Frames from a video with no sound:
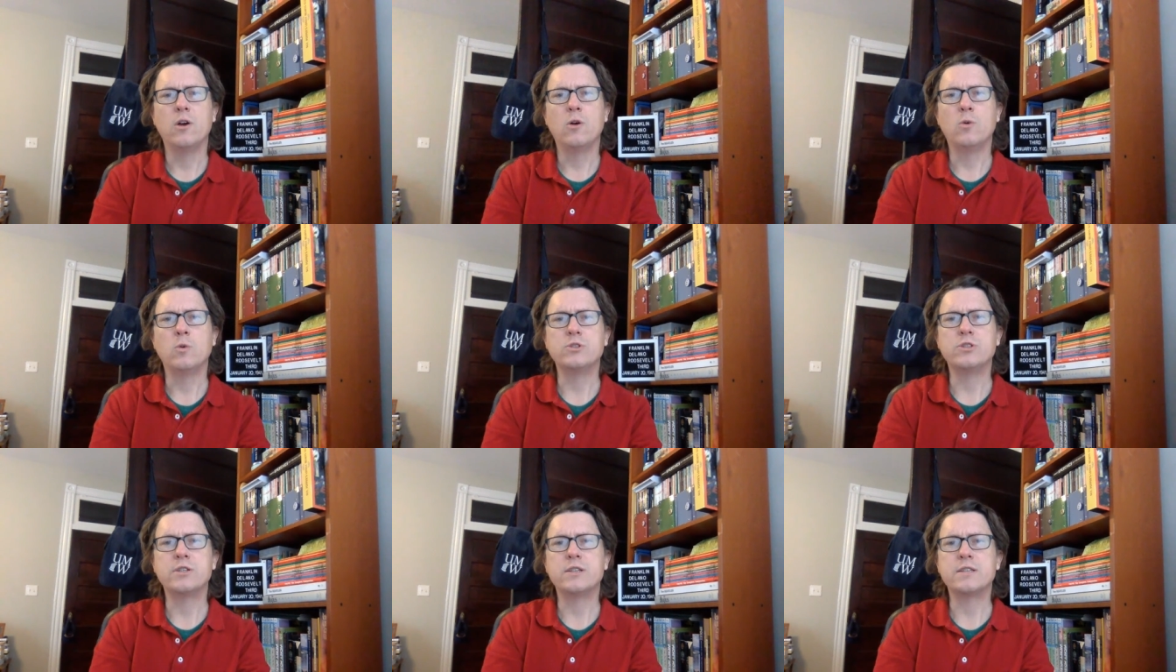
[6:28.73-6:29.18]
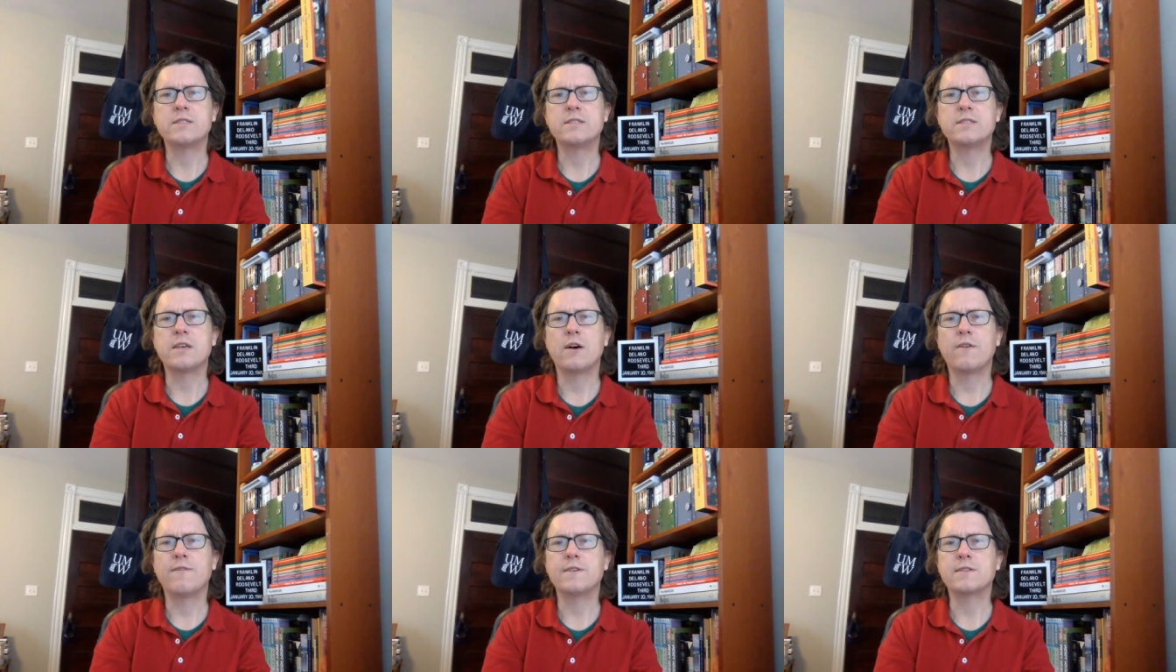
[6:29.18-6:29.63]
which in
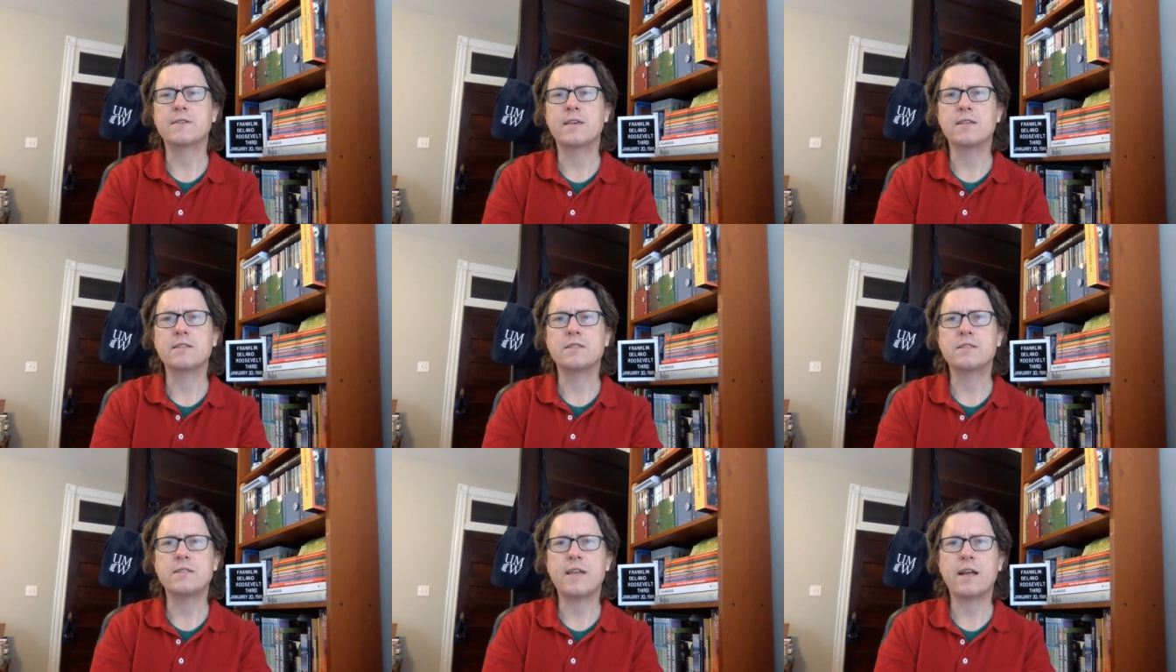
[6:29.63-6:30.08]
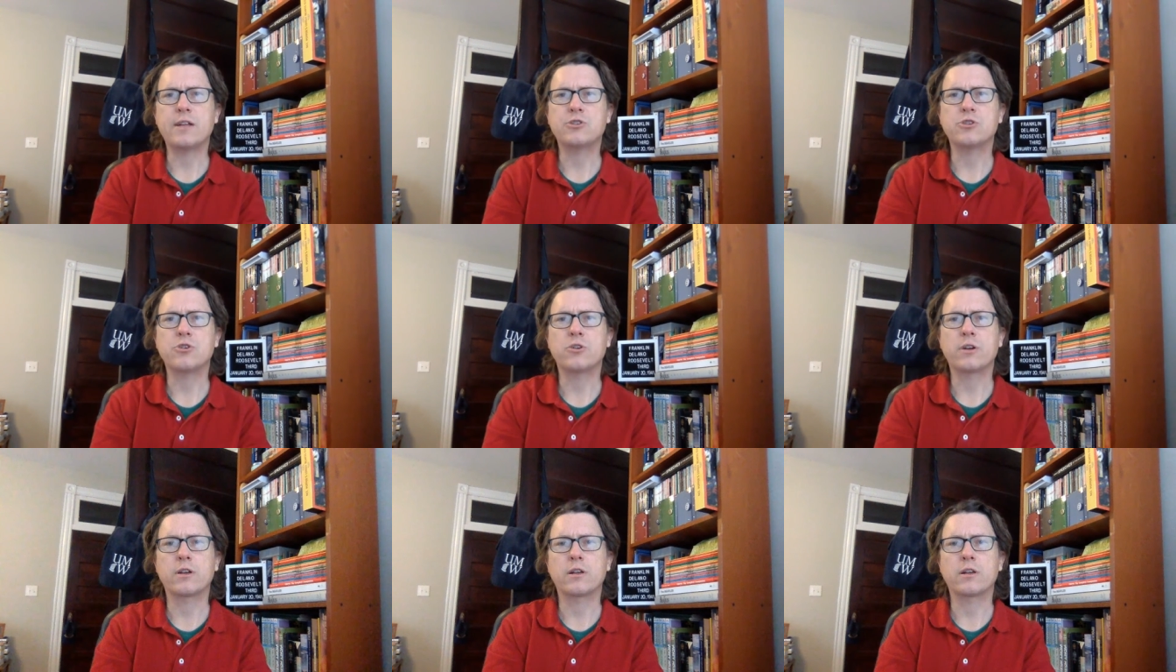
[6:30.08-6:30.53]
itself has gained
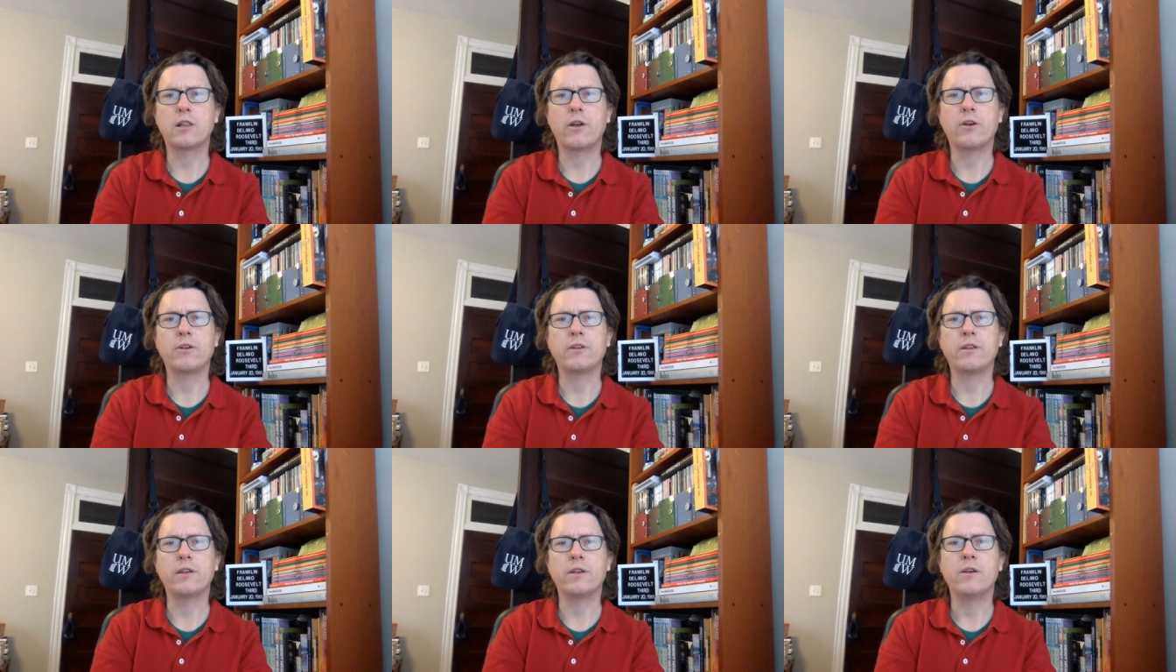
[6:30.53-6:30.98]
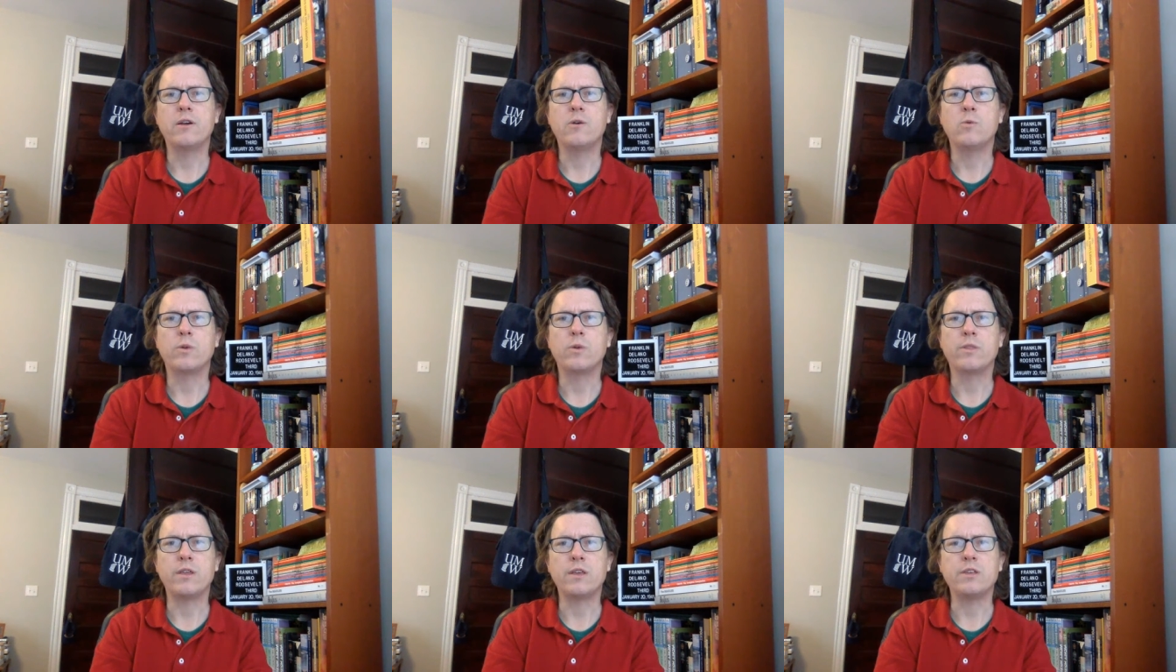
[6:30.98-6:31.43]
stature and clarity
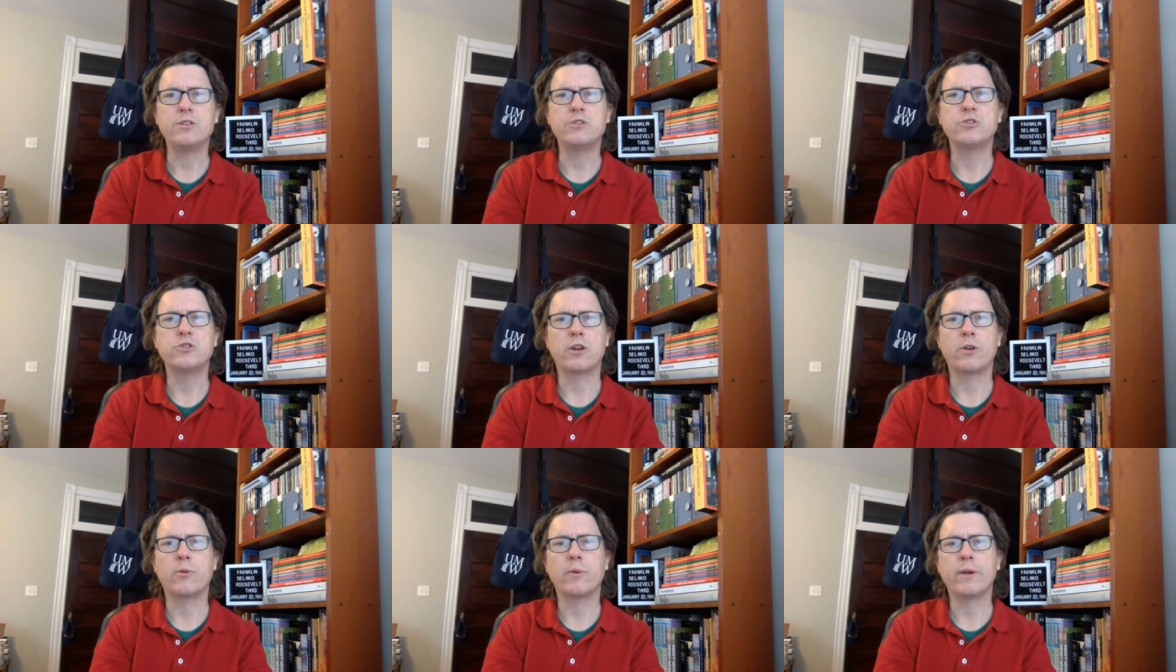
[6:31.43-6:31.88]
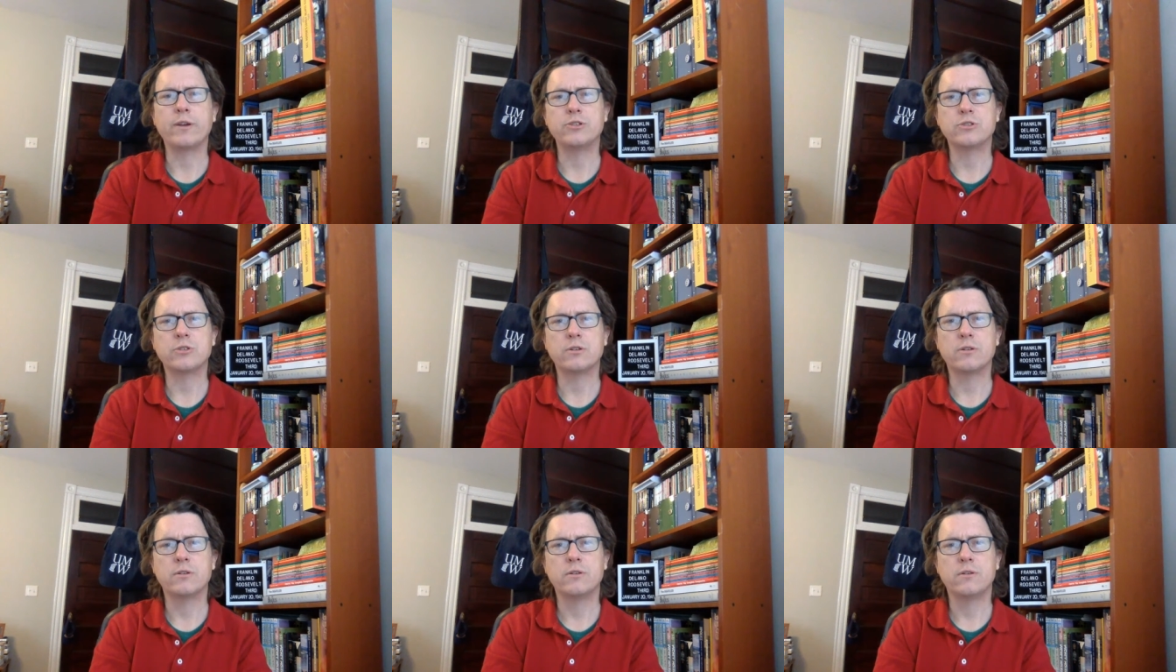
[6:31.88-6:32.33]
with each
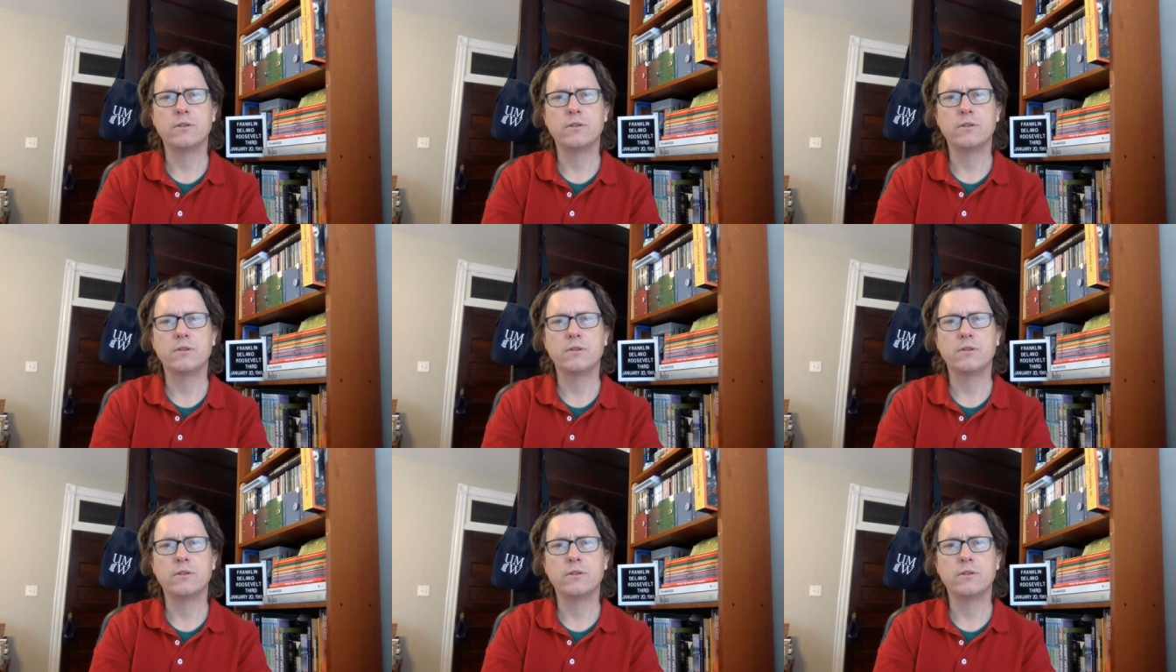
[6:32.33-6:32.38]
generation.